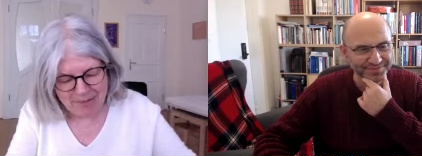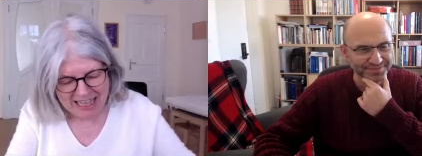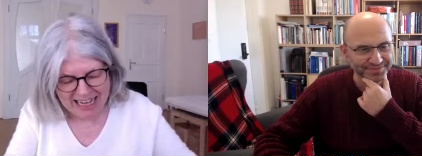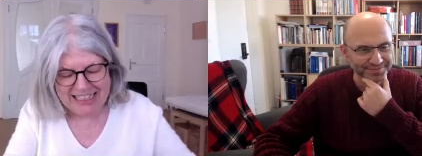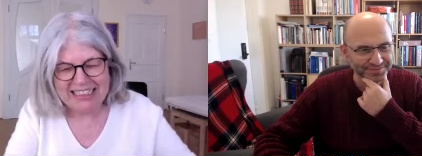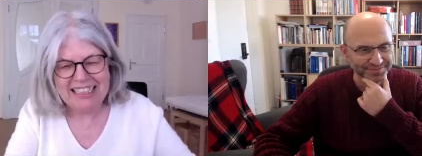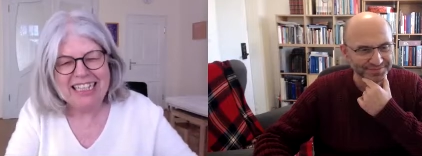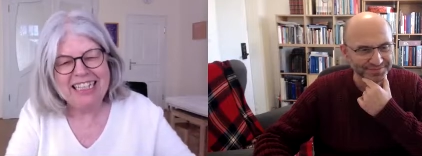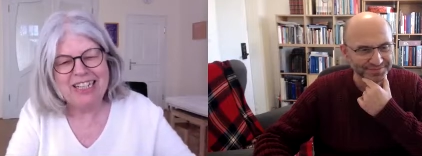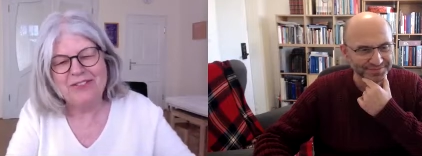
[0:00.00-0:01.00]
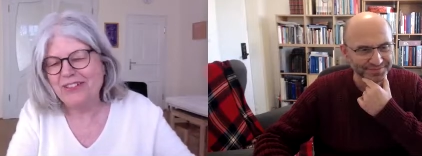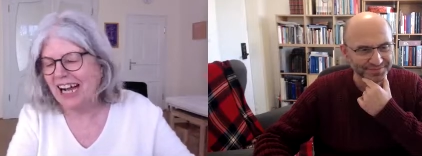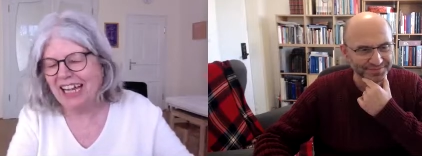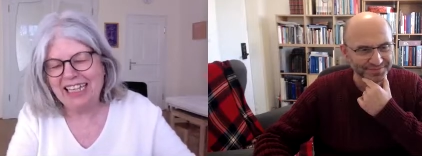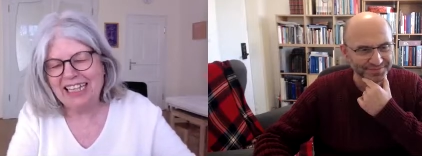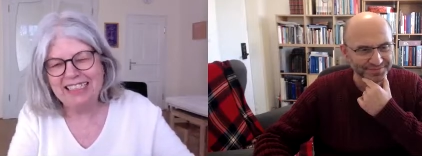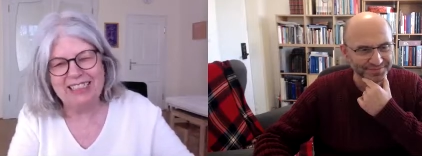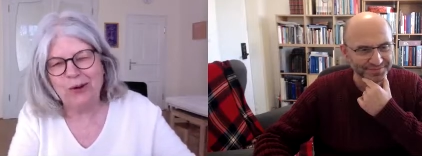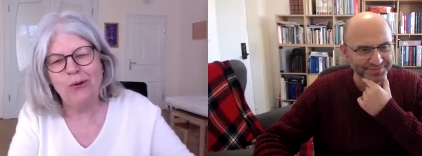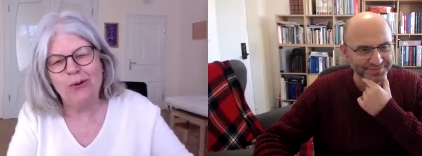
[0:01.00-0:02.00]
Speaker 1: the understanding of Kali is
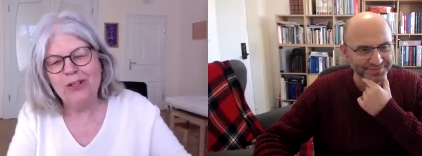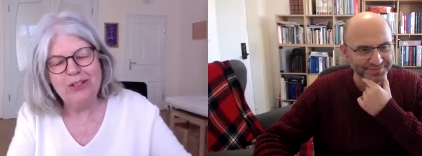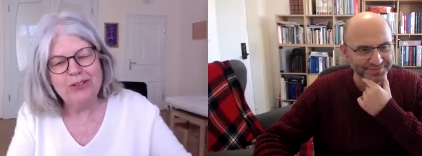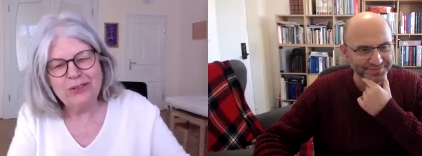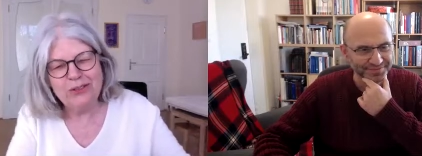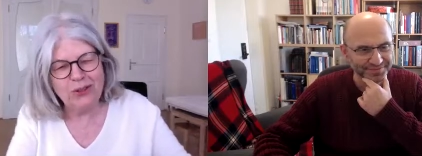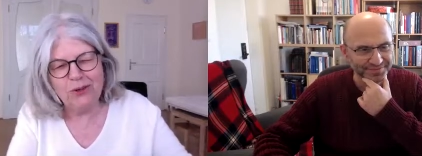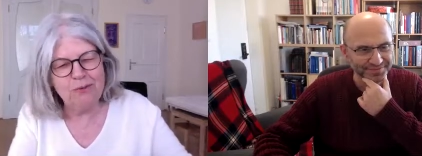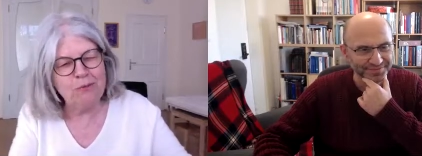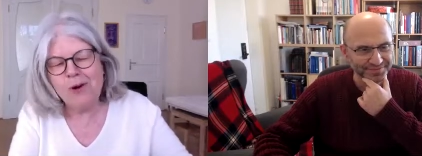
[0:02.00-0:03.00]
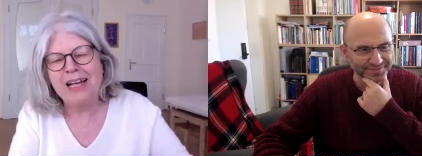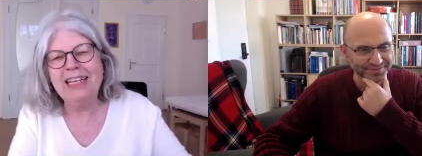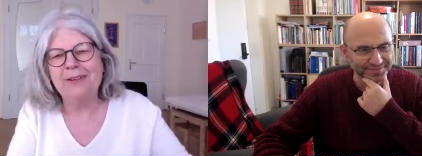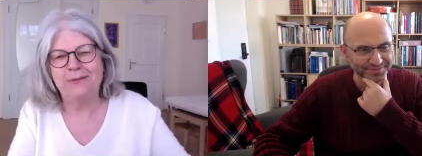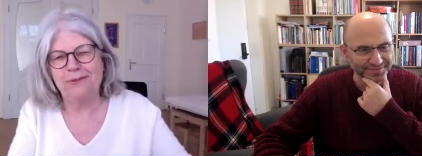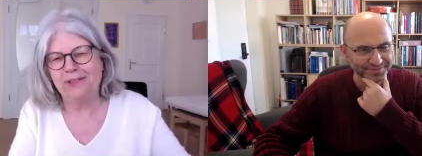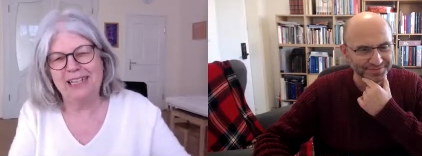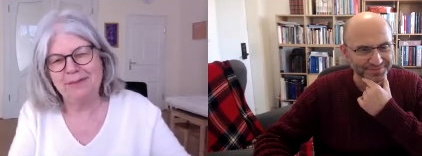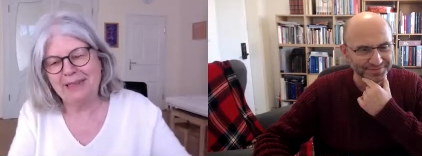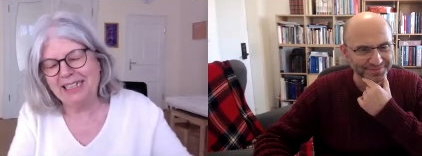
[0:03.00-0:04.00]
so, so wonderful.
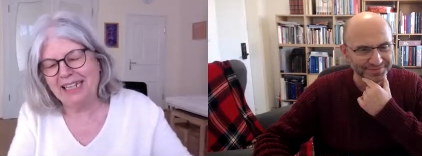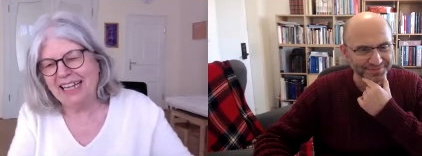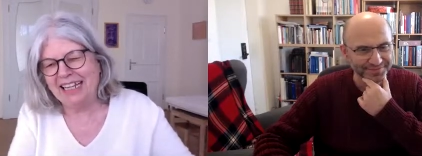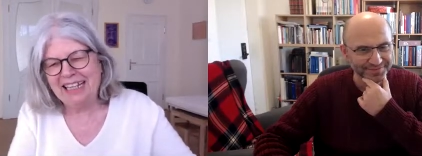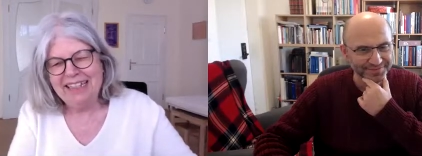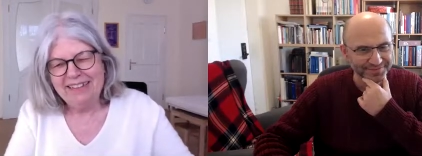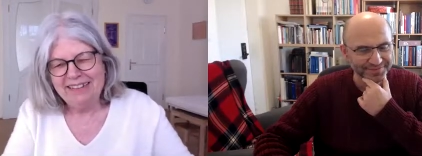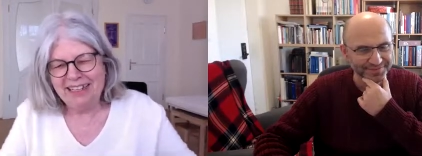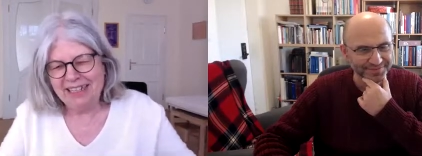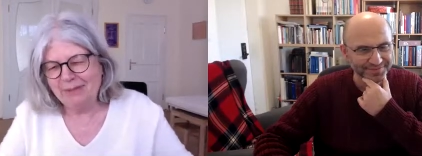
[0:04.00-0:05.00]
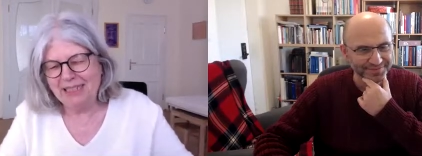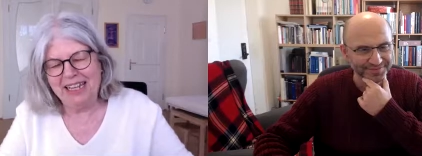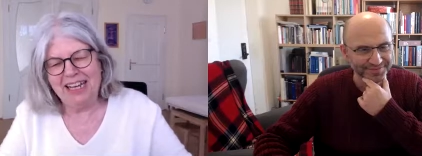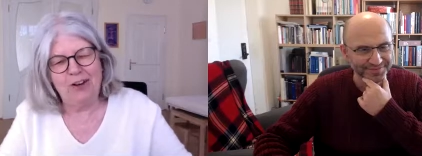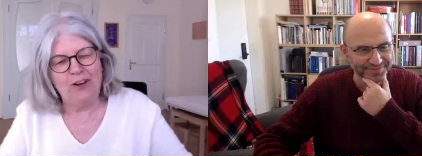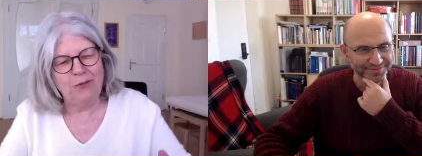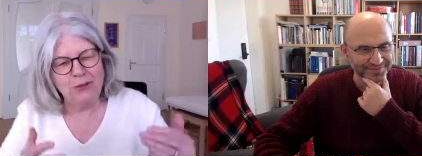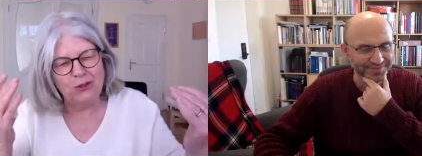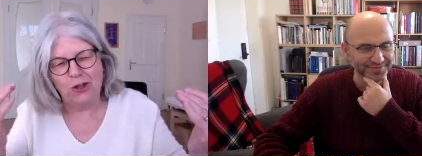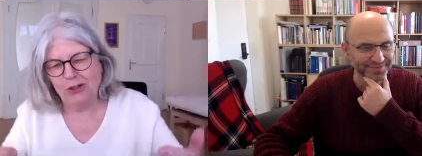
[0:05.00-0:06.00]
I mean, I, I mean, I
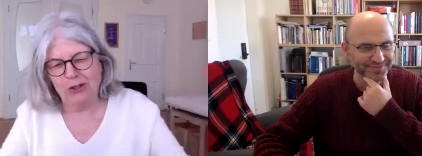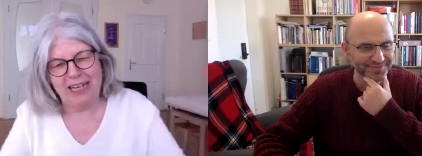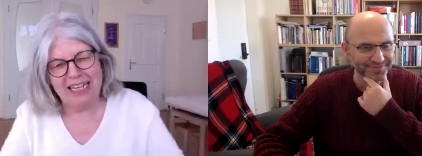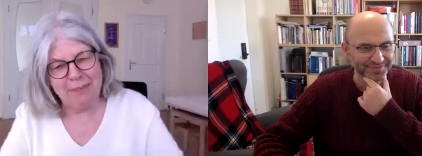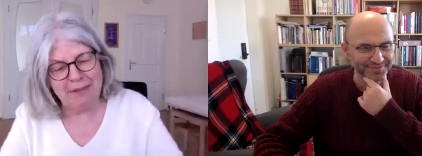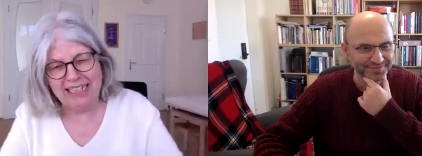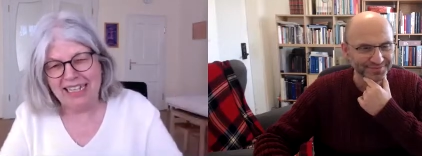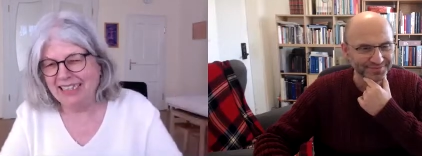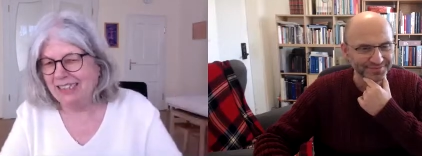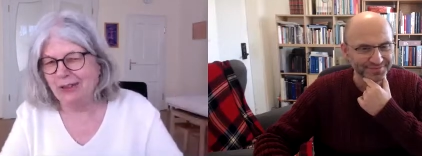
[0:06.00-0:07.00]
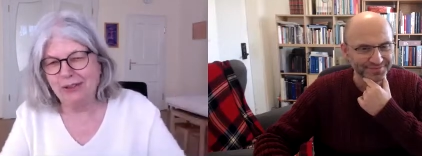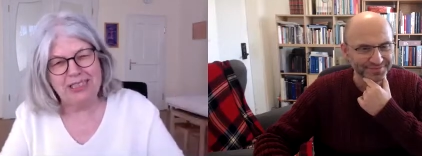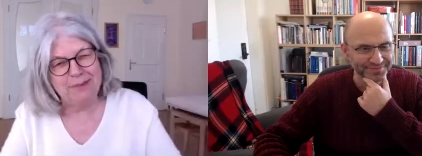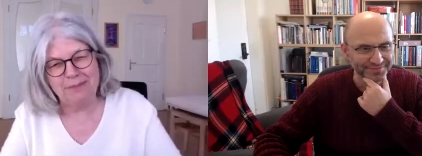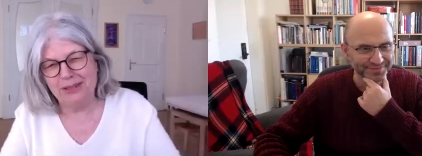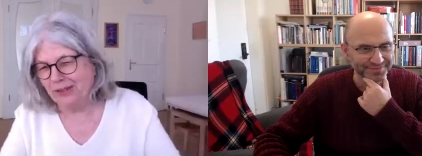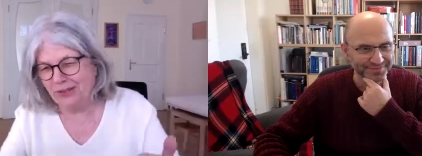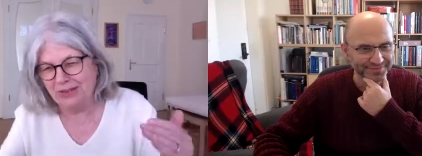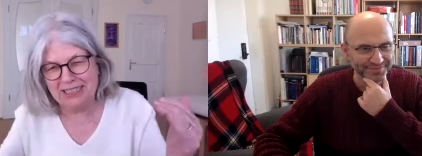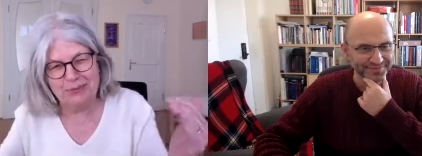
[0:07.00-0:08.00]
often talked to Hahnemann and told him, you
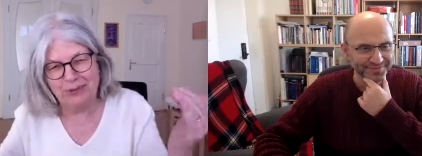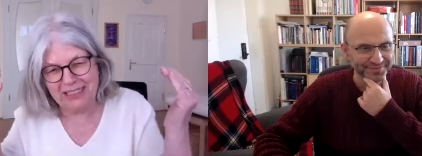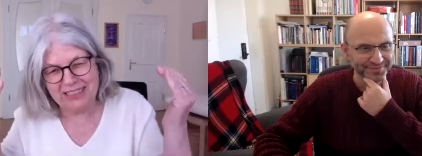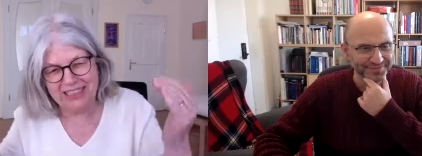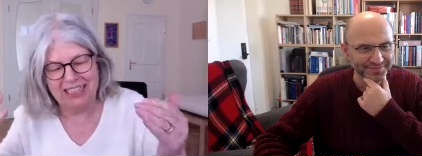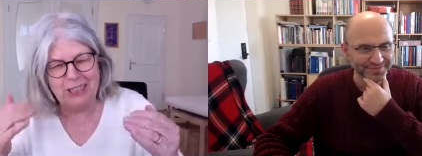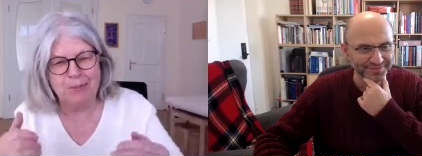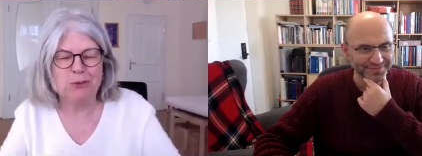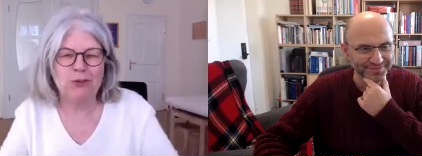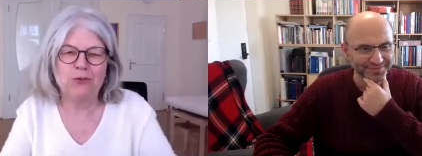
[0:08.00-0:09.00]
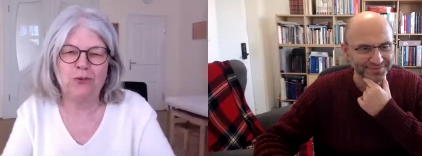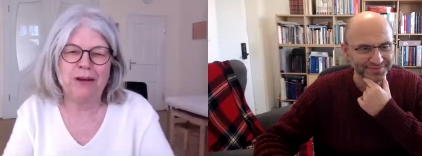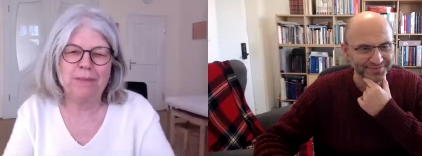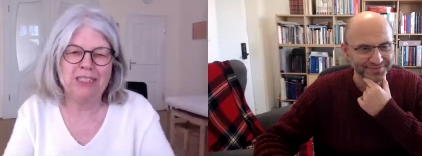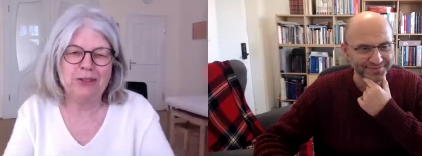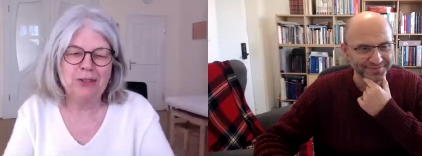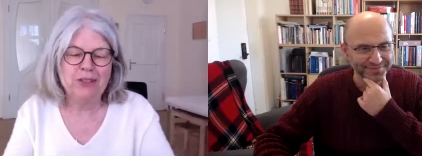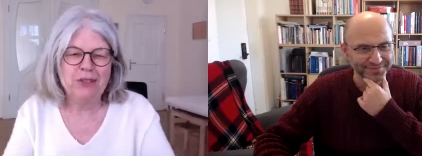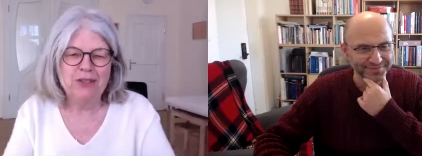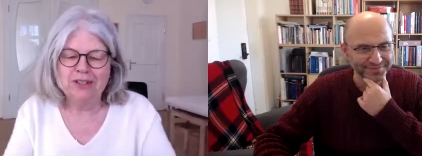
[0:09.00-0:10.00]
know, this was such a beautiful remedy.
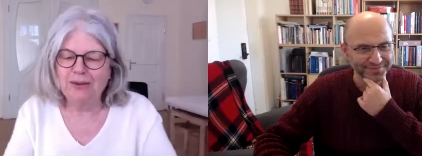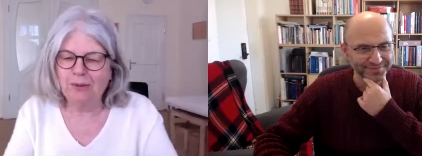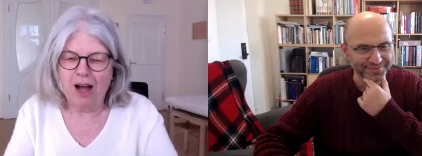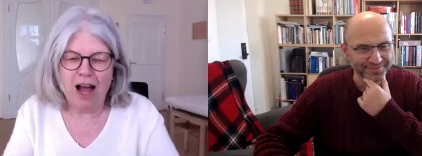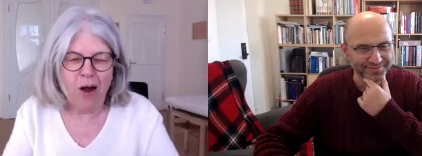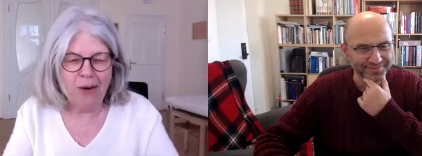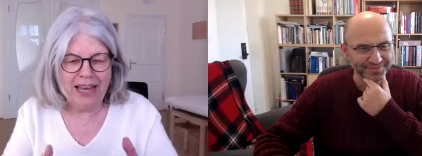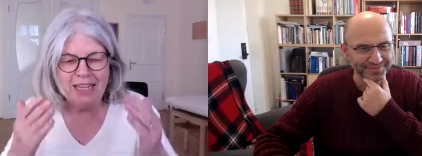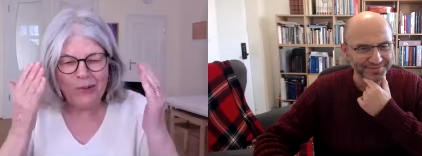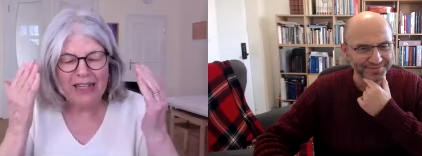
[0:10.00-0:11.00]
How can you